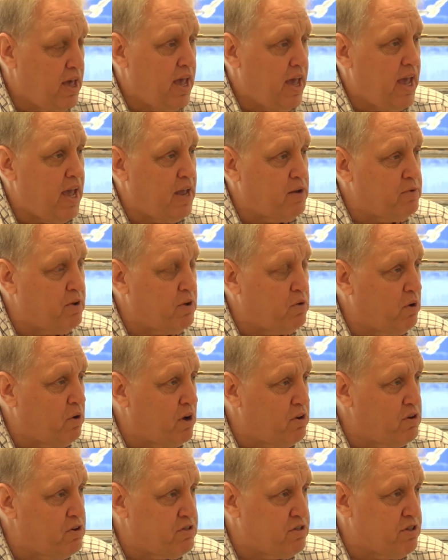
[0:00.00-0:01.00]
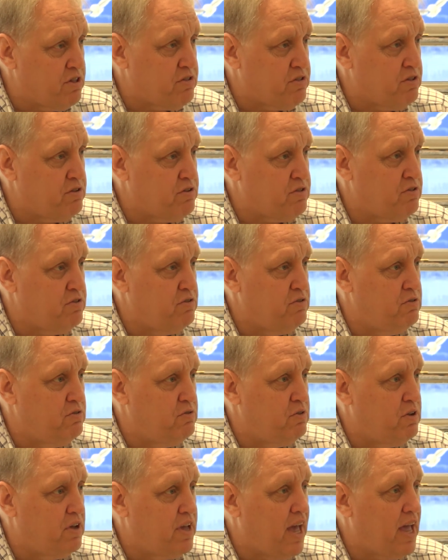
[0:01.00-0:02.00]
and require assistance
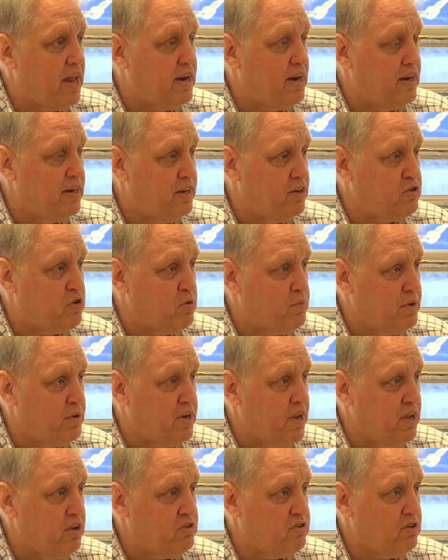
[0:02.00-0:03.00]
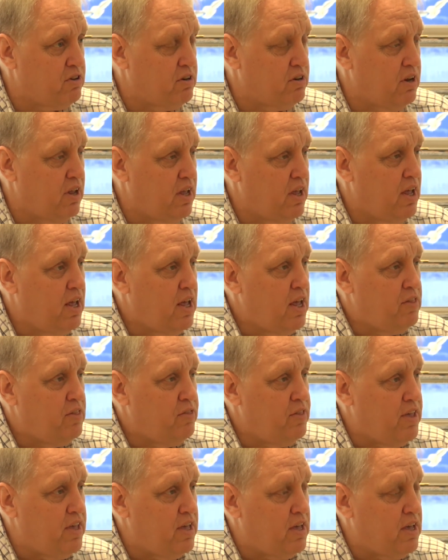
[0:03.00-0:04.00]
to get an interpretation,
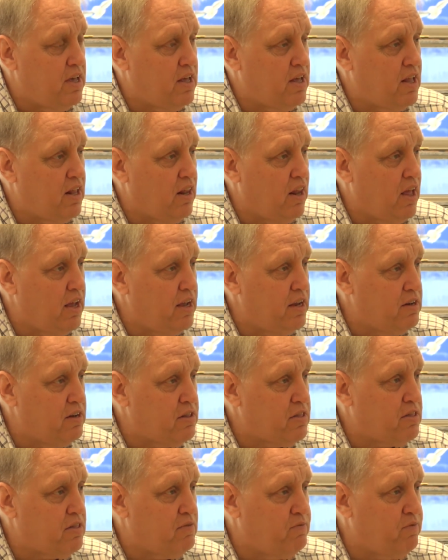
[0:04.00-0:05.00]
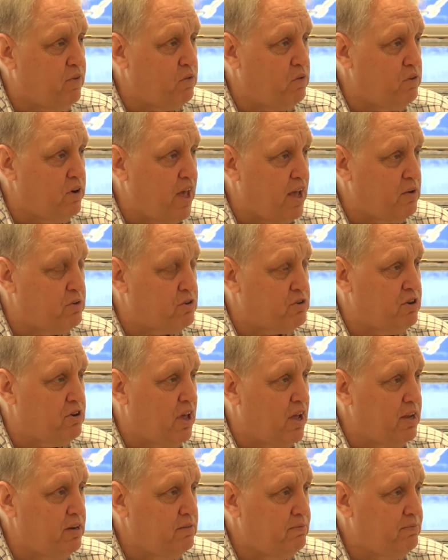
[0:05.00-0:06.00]
the client's phone language
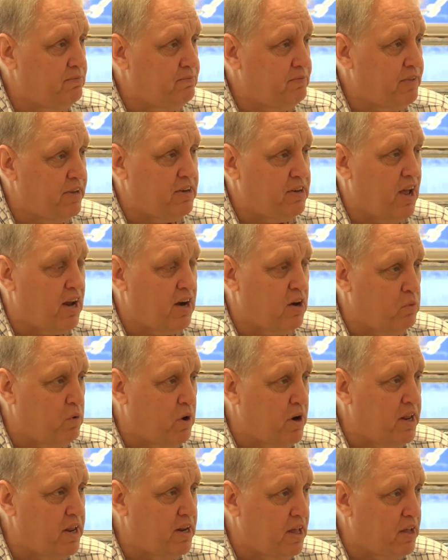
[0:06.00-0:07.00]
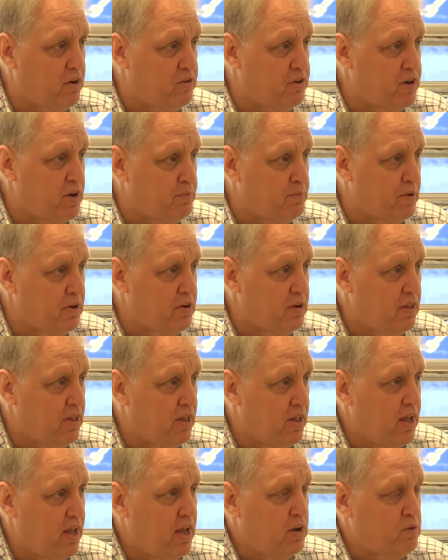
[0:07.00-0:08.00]
line, they dial a 1-800 number,
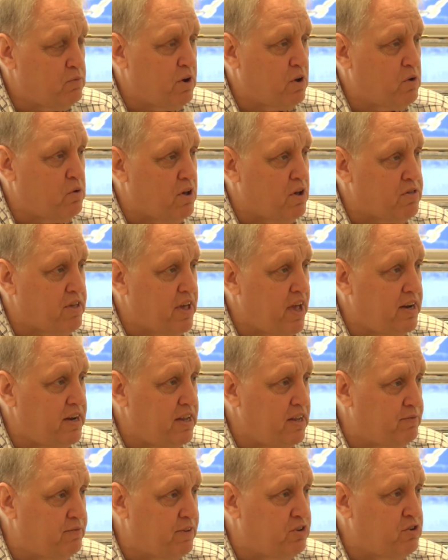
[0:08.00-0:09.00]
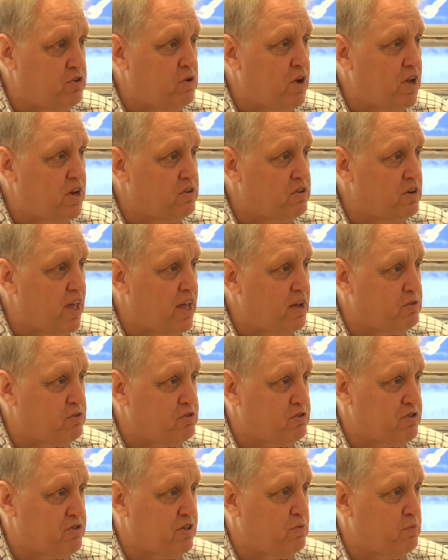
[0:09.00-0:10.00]
request any of the 200
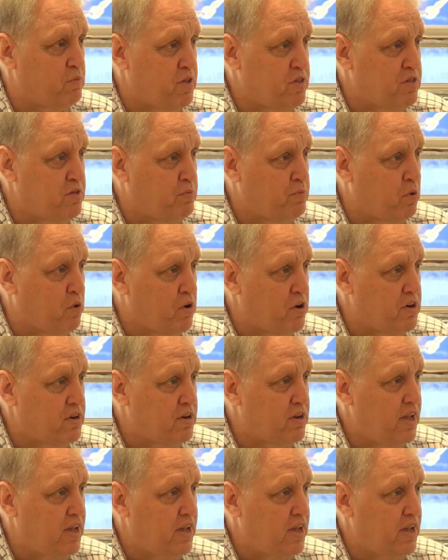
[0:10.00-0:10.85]
languages that we support,